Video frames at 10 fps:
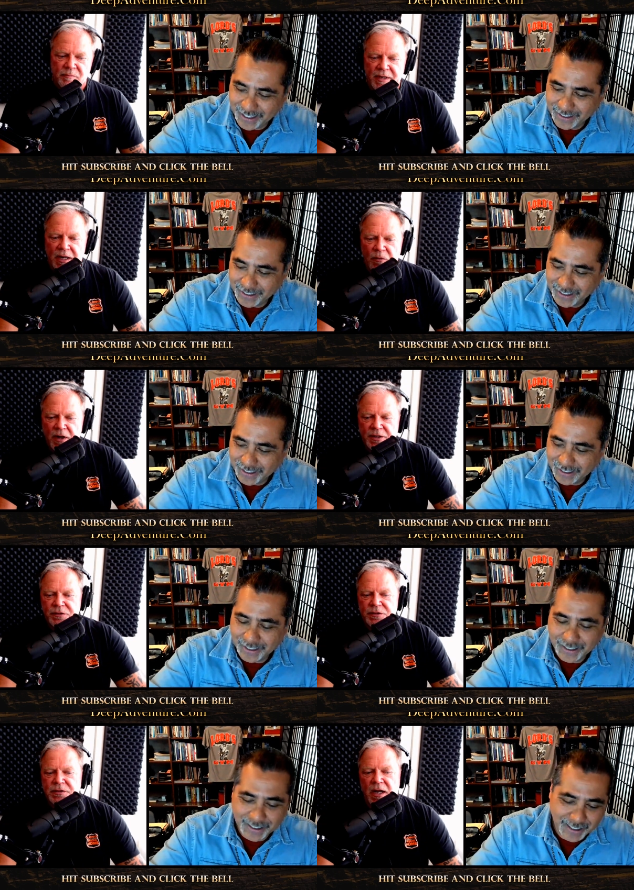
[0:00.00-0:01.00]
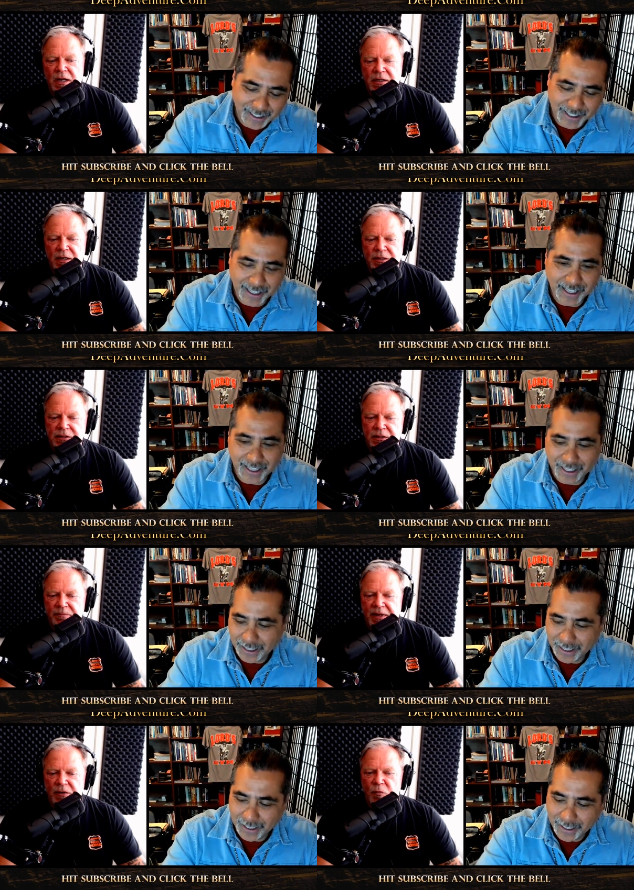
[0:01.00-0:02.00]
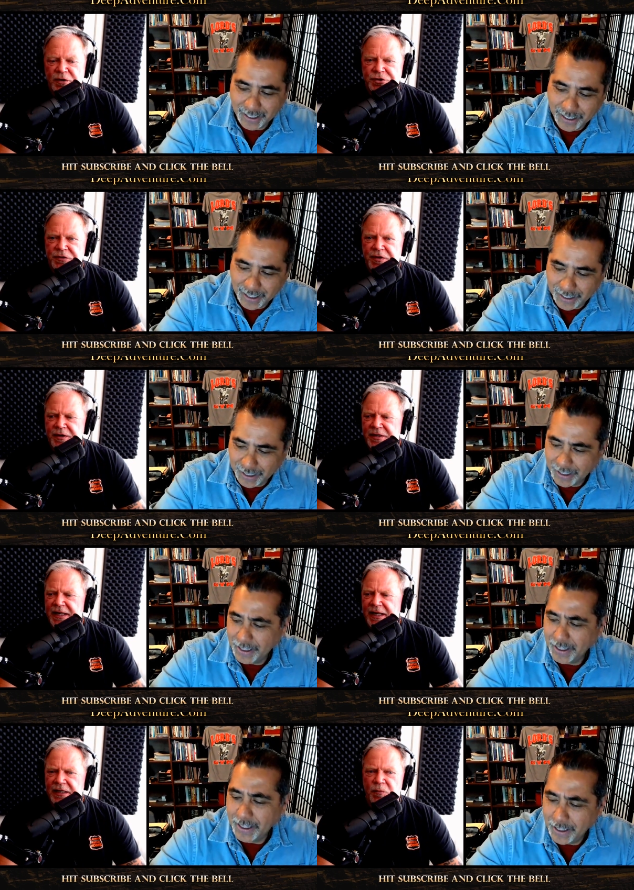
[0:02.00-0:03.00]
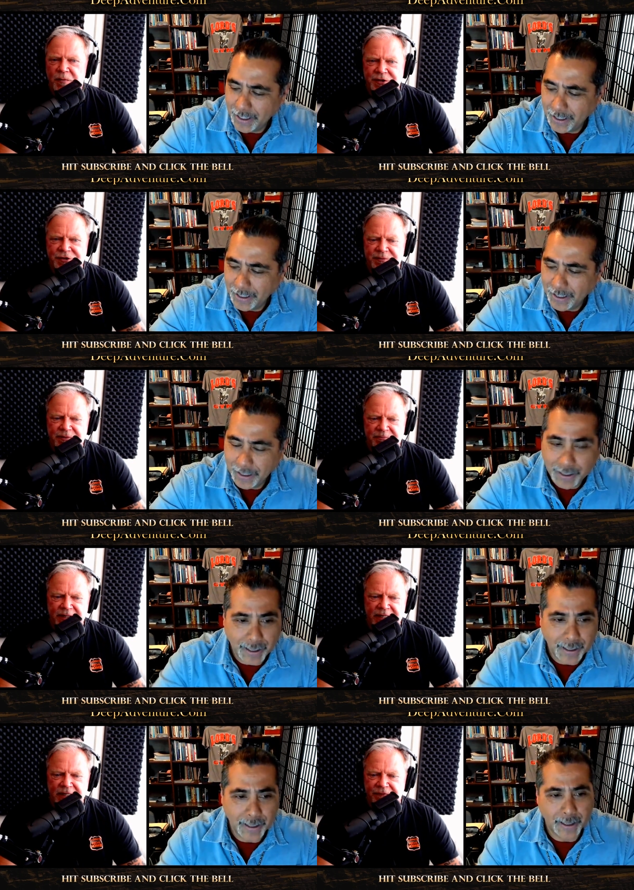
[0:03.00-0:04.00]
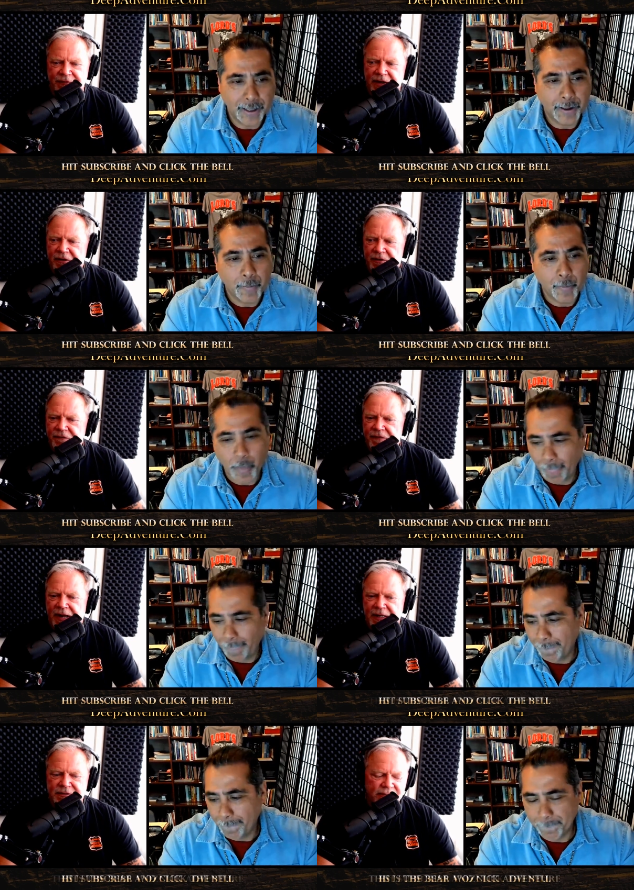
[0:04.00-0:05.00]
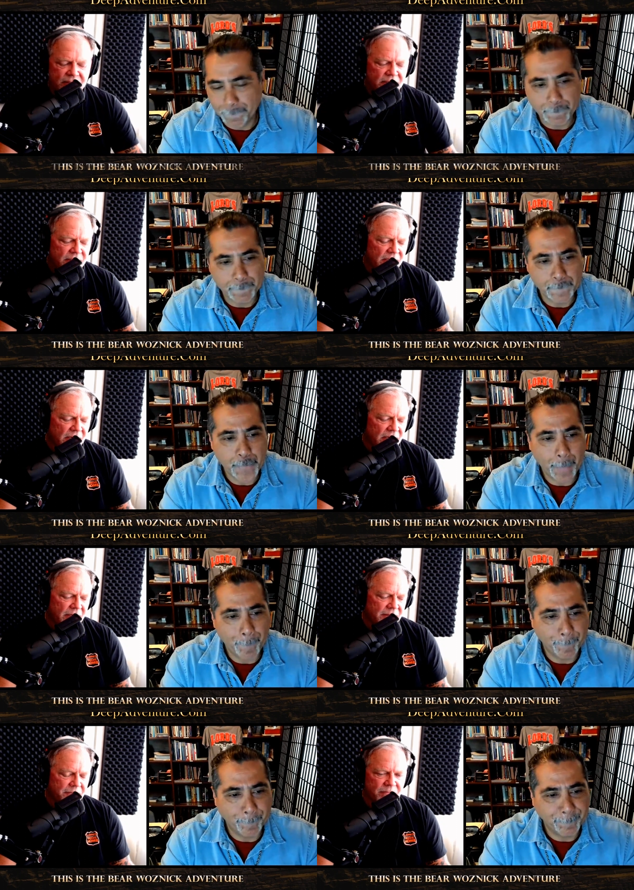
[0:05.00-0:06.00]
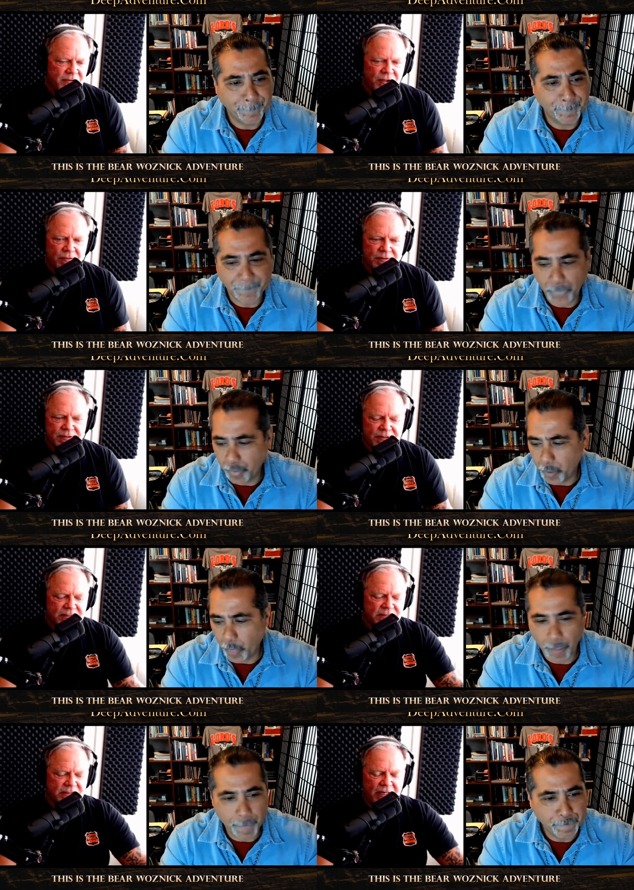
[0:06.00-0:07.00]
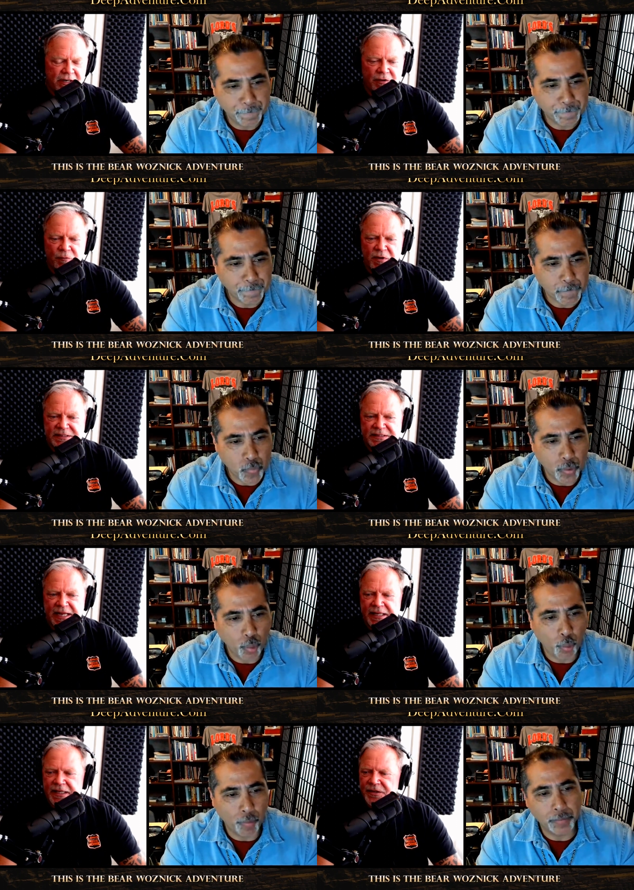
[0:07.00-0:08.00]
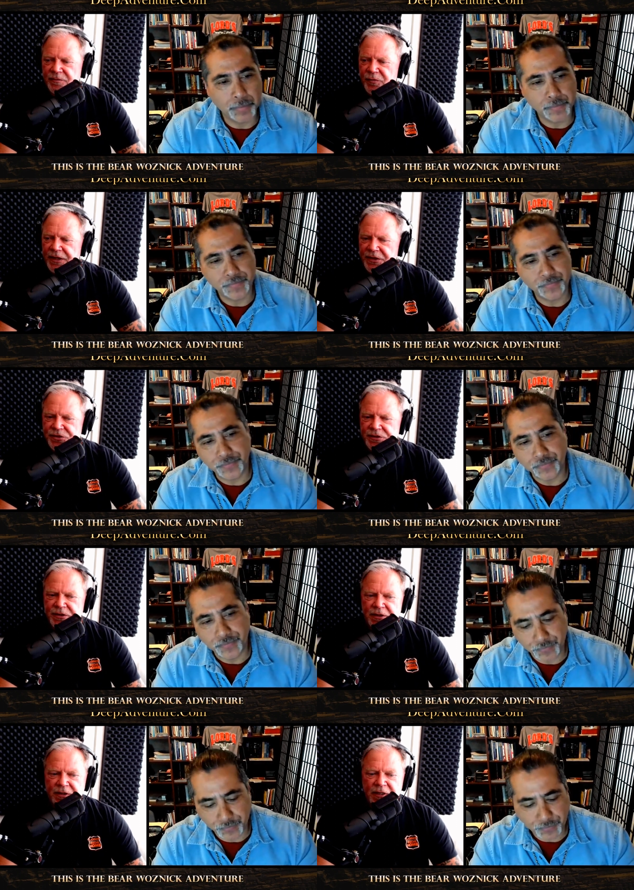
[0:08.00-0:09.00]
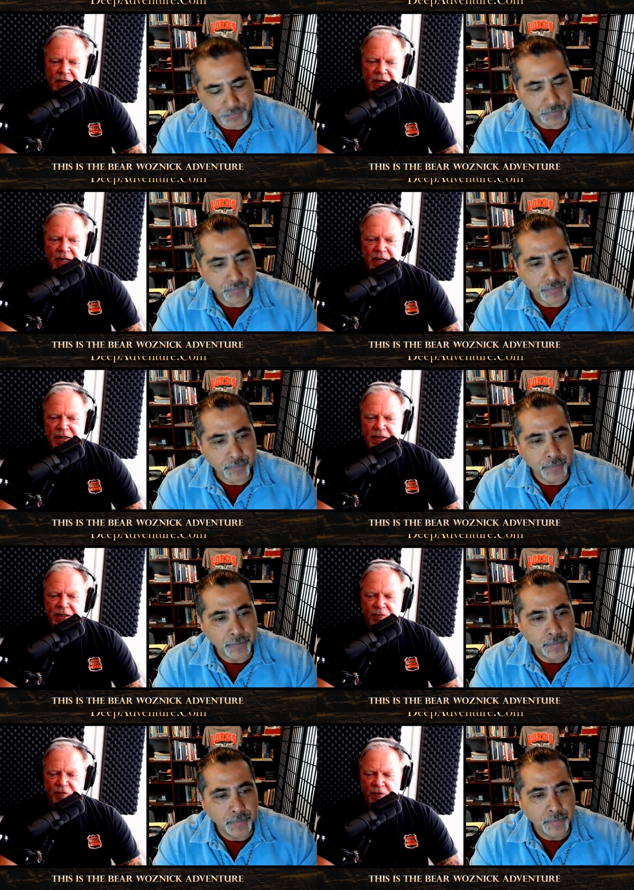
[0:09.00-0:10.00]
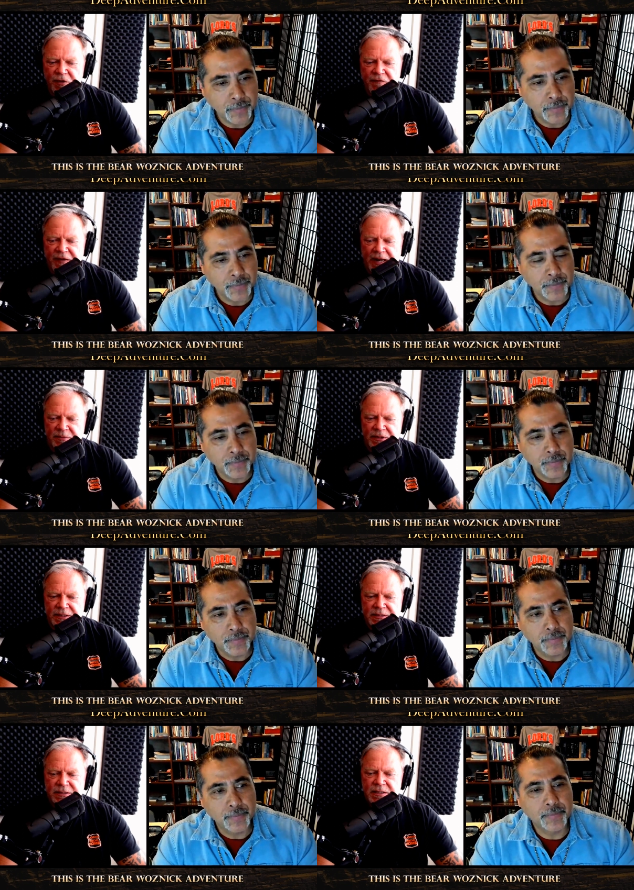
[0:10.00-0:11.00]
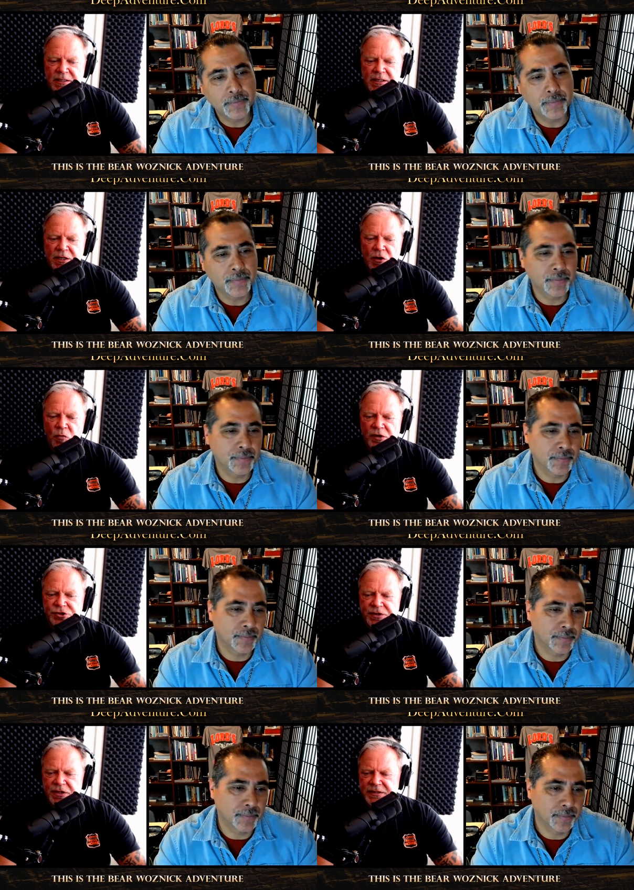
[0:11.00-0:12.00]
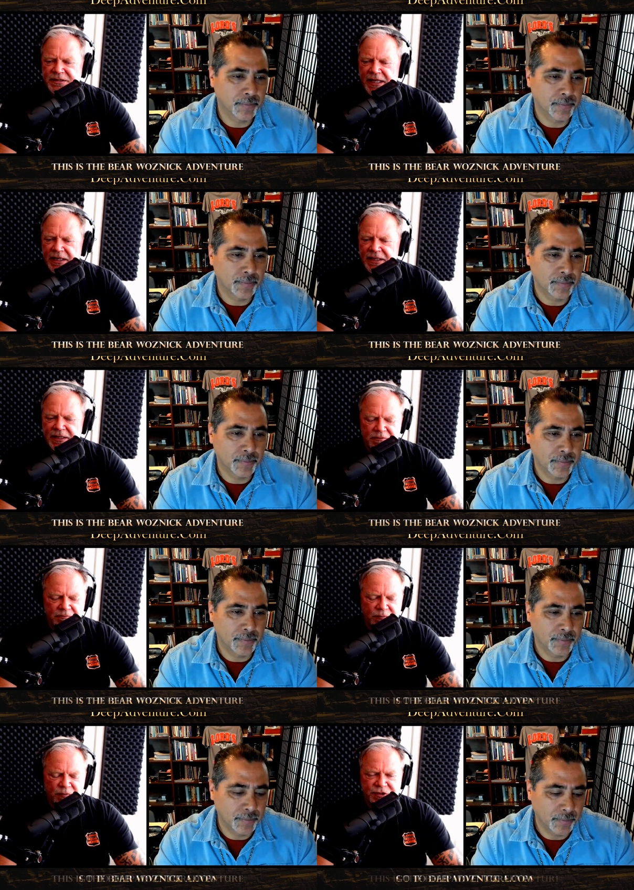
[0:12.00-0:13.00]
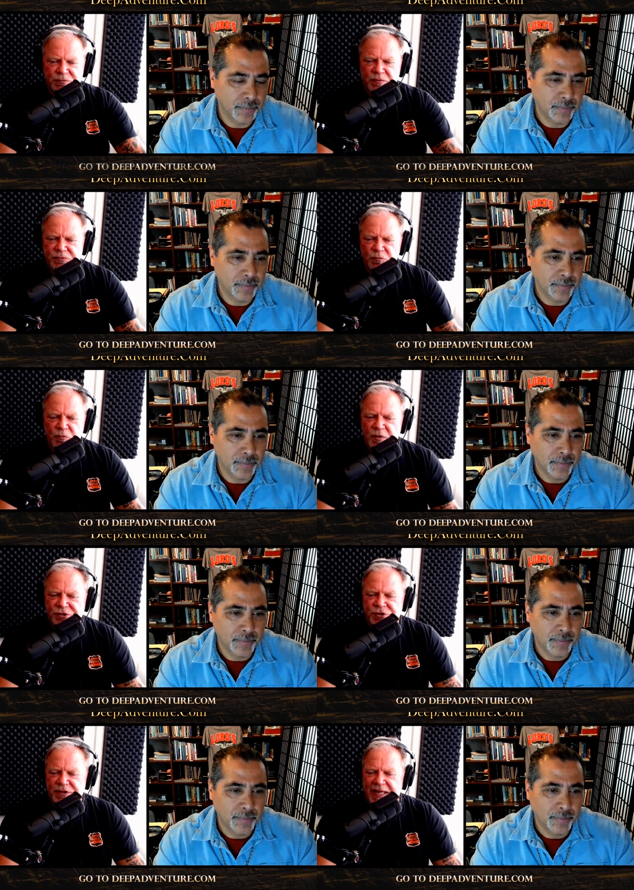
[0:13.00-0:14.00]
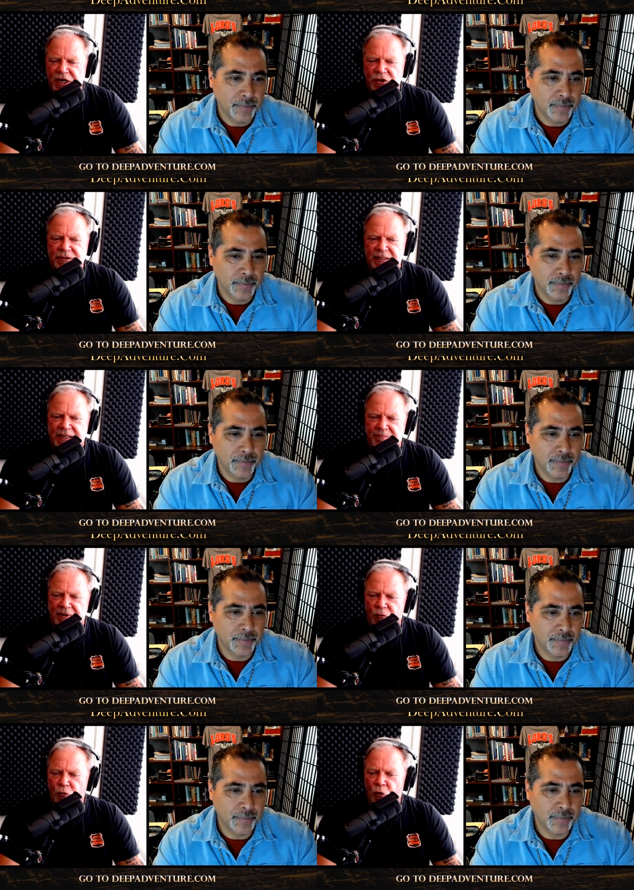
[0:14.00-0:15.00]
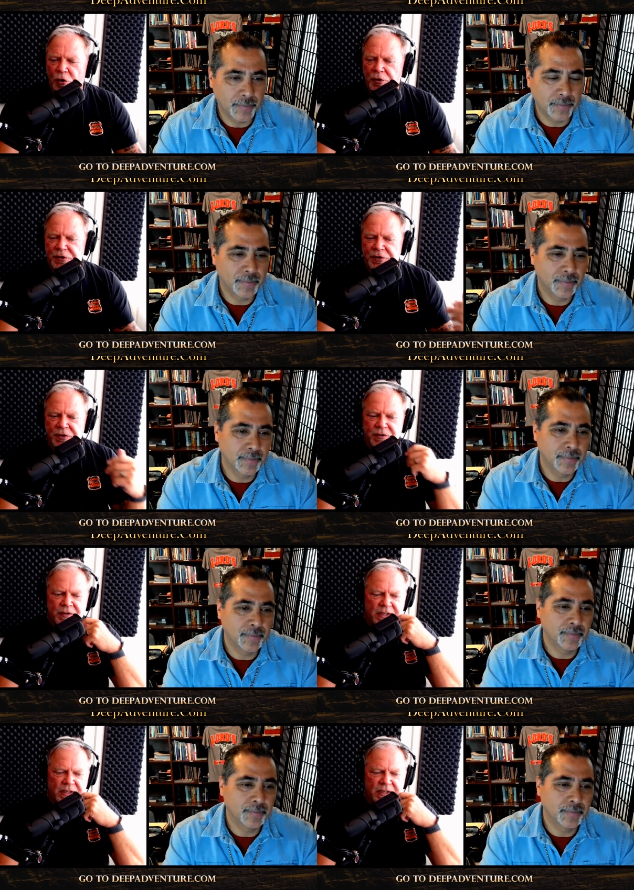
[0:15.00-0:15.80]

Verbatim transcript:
Speaker 1: but I want you to talk uh, to the men. What should their daily regimen be if they are, in fact, uh, you know, they're the ones standing in the breach uh, for their families? What should their daily what what what what should that look like? a, um, a warrior,